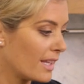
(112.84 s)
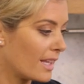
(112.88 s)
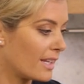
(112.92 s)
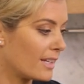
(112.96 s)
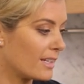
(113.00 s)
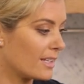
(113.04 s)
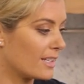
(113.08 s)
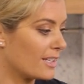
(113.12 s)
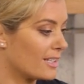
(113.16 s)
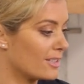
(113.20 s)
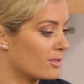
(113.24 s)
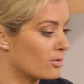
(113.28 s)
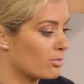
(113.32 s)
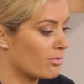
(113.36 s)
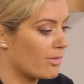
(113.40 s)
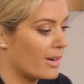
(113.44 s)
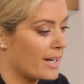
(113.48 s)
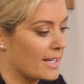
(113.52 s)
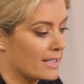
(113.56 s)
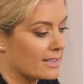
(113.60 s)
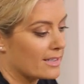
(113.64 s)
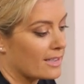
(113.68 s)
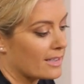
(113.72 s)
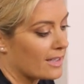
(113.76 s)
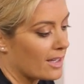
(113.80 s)
that it is
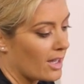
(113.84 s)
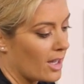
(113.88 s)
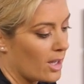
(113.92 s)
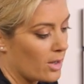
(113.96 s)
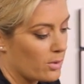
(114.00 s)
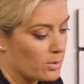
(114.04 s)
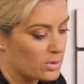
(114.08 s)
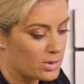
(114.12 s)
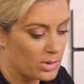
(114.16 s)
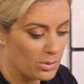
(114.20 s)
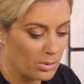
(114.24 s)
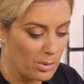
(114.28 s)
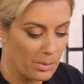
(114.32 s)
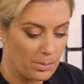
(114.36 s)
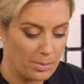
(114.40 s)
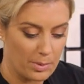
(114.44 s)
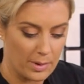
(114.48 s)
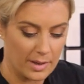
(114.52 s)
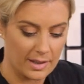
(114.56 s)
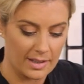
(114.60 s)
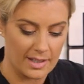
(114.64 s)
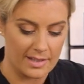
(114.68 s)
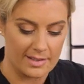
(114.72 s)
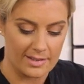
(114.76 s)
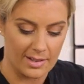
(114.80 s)
ready to go. So we'll
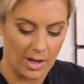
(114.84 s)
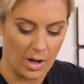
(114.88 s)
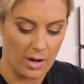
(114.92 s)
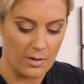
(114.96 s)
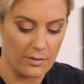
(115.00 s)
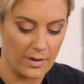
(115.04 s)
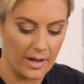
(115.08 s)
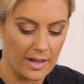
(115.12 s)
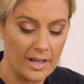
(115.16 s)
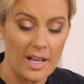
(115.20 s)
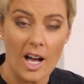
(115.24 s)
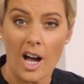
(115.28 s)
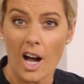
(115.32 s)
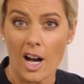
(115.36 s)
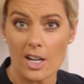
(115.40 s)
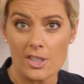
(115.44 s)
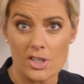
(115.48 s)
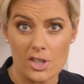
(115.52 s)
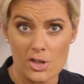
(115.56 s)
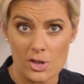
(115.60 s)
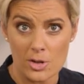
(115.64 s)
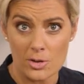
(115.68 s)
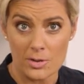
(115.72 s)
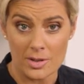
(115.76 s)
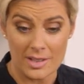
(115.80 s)
bring this over. I'm
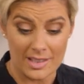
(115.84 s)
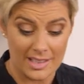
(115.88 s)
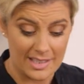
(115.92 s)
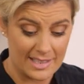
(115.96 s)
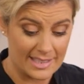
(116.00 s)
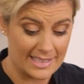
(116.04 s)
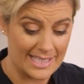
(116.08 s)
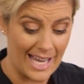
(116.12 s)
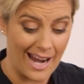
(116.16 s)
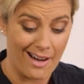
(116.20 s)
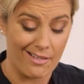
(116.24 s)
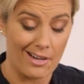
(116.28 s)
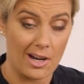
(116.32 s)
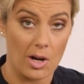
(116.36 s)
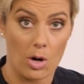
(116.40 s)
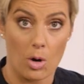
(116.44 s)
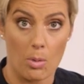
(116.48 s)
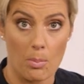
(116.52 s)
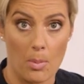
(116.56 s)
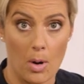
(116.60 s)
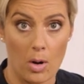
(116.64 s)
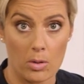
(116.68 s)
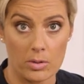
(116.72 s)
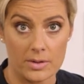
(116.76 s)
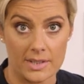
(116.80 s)
just using these
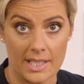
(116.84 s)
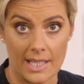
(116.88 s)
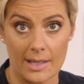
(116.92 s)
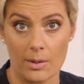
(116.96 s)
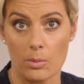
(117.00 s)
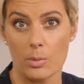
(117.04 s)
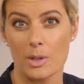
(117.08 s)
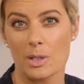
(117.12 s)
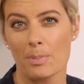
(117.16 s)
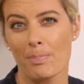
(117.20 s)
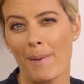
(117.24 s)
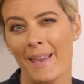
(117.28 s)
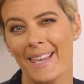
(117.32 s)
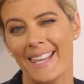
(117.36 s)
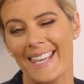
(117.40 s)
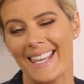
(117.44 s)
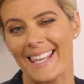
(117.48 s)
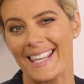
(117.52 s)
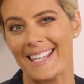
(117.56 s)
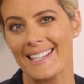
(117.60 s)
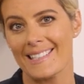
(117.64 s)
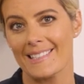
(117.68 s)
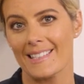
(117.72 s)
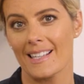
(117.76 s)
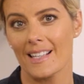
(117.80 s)
Dariol molds here, which make it
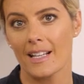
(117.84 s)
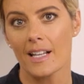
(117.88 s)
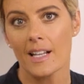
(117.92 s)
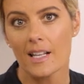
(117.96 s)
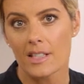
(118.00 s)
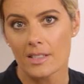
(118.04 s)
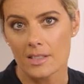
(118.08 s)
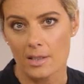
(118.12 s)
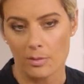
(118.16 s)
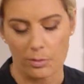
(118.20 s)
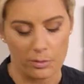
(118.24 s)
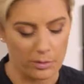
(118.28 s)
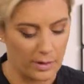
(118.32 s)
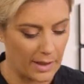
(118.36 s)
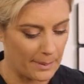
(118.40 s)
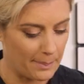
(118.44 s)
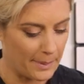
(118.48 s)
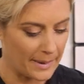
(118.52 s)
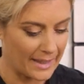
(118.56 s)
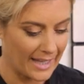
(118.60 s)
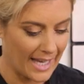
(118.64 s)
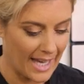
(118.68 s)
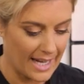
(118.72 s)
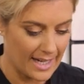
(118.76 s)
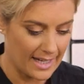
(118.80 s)
easier to flip
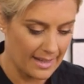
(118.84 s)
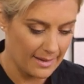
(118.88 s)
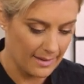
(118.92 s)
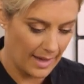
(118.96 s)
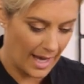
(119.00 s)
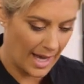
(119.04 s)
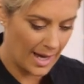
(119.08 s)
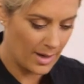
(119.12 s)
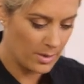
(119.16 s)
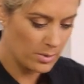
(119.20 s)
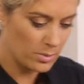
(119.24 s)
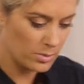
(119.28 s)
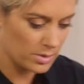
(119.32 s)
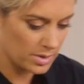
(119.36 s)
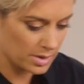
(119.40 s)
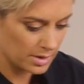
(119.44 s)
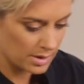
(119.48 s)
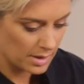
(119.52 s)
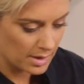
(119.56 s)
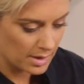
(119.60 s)
and get it out.